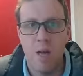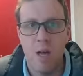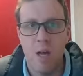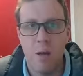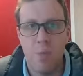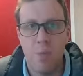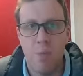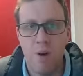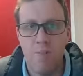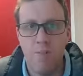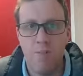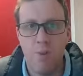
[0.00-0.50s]

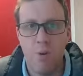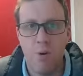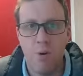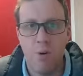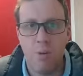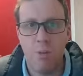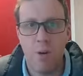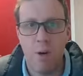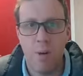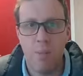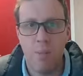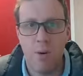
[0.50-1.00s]
Above all,
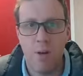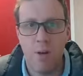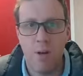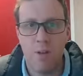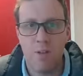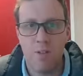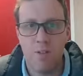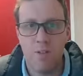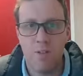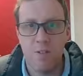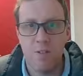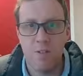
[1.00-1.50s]
my
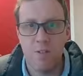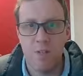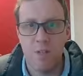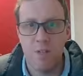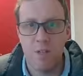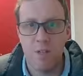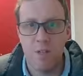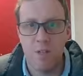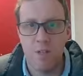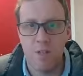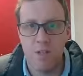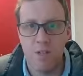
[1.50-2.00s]
brothers and
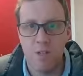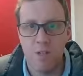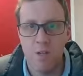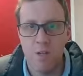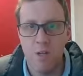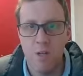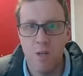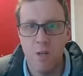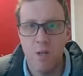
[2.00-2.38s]
sisters,